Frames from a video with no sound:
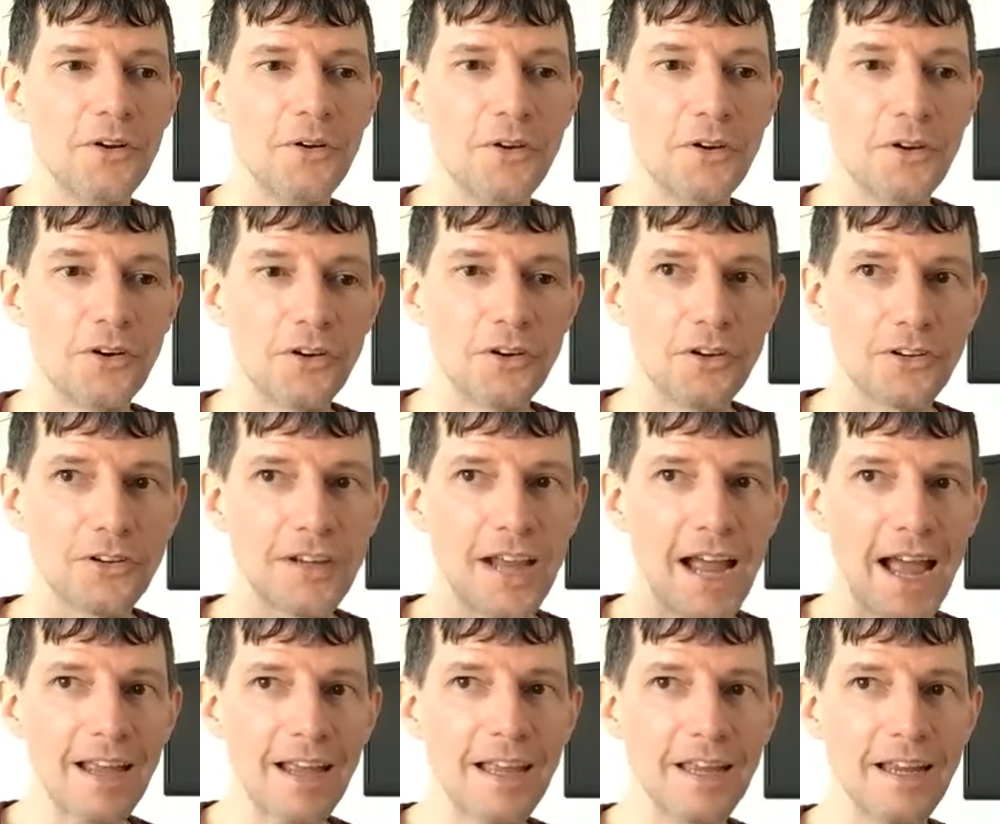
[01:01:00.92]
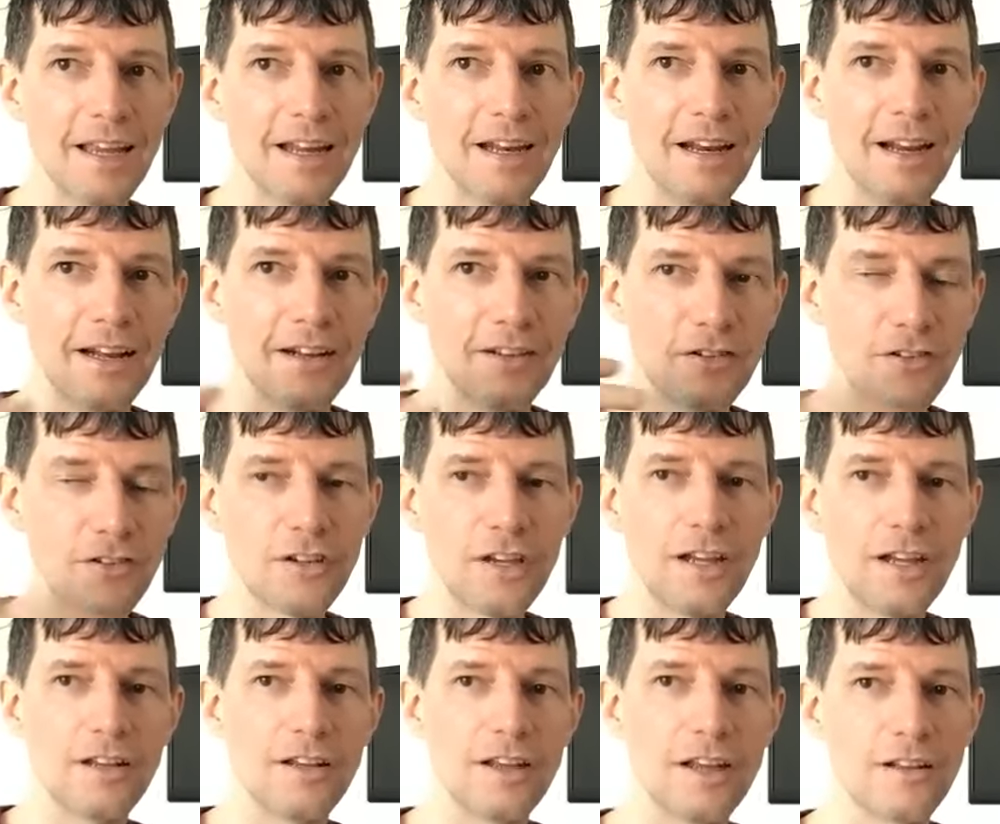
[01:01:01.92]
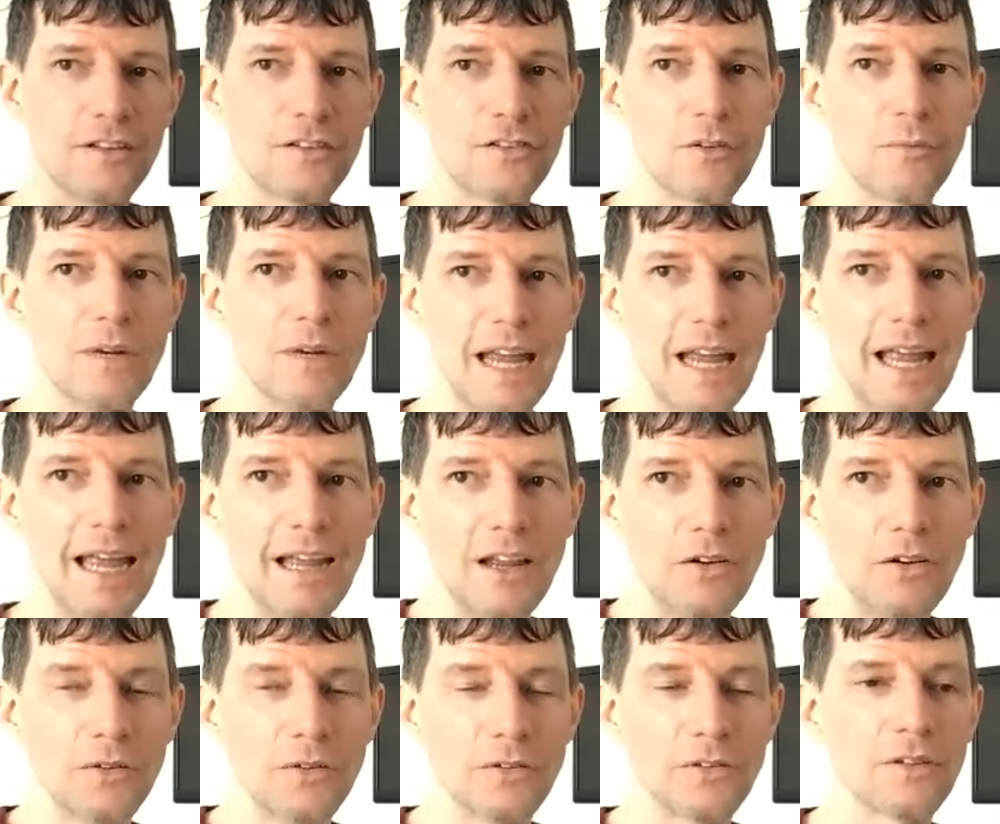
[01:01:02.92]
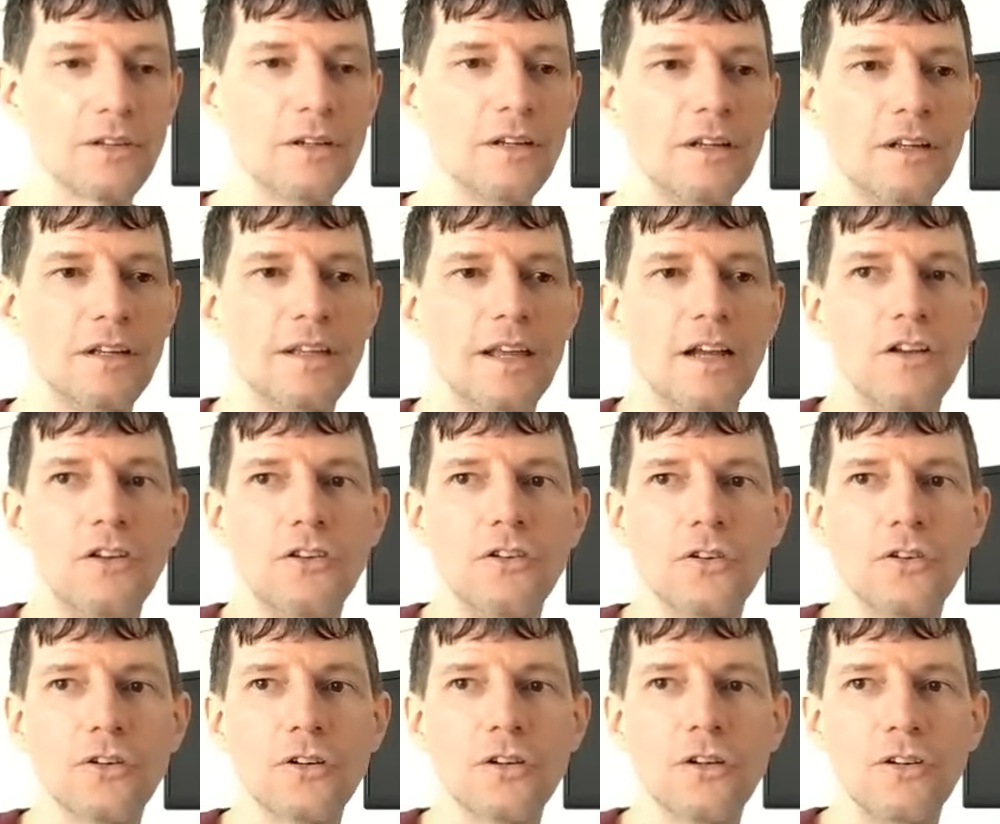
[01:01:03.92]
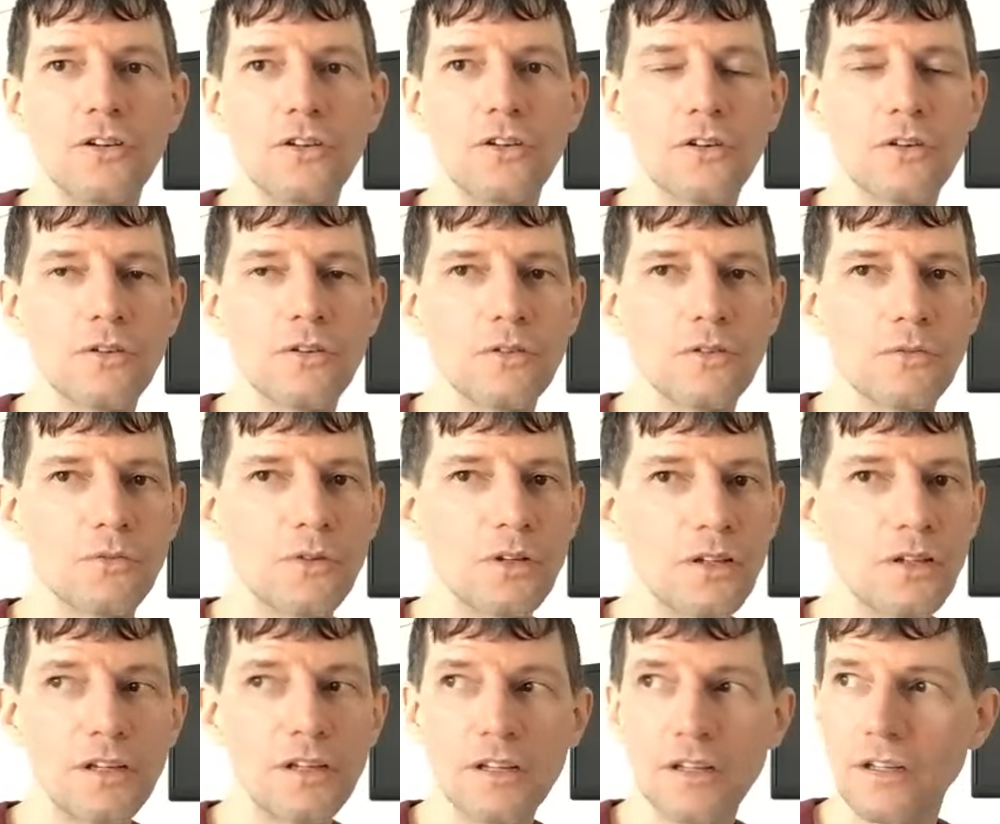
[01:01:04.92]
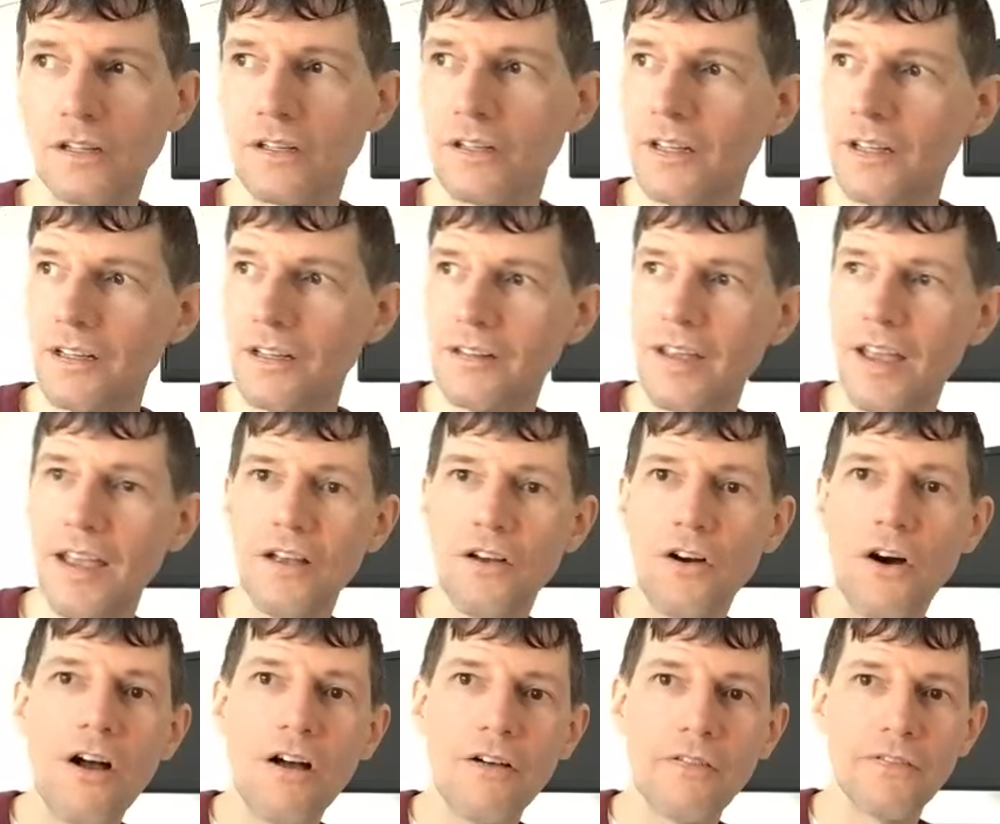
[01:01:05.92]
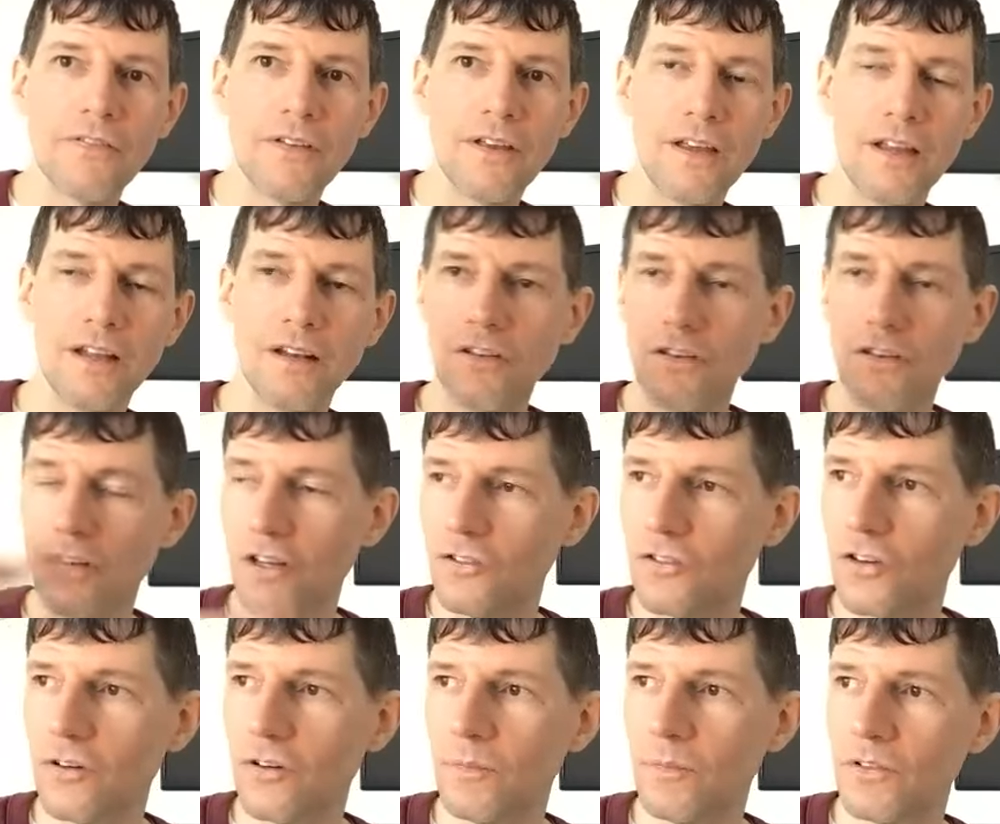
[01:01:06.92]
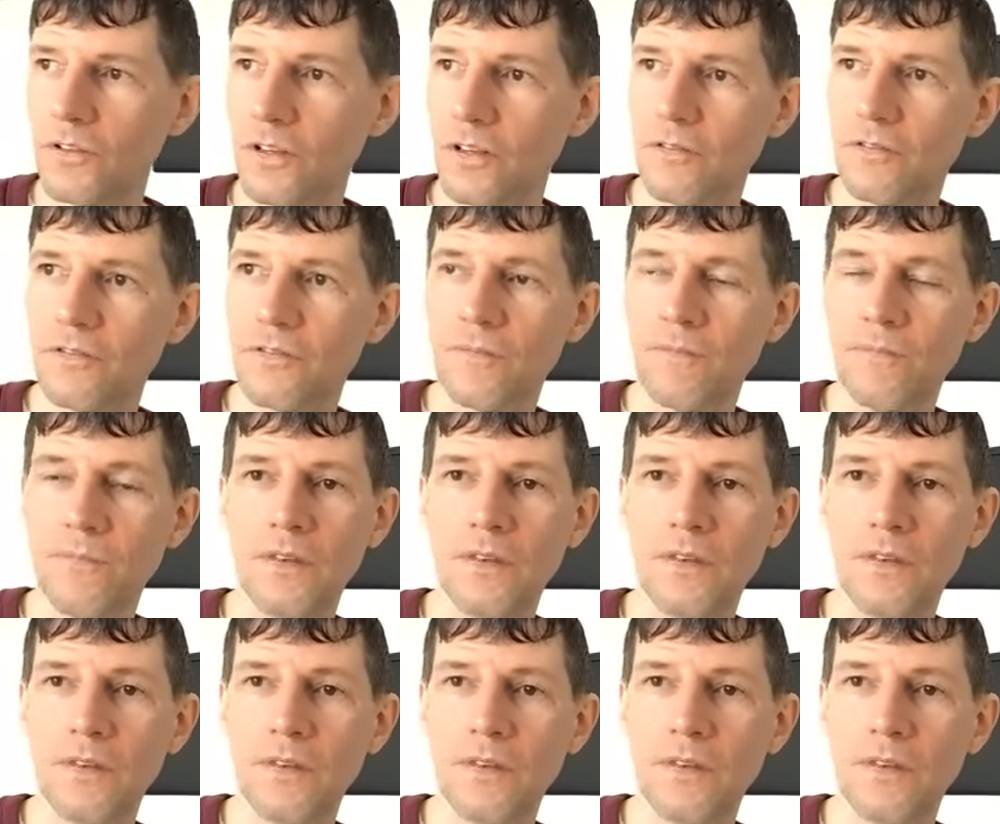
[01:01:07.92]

you know, you're attacking it at, at, at so many angles that you're you're really going to take off in in terms of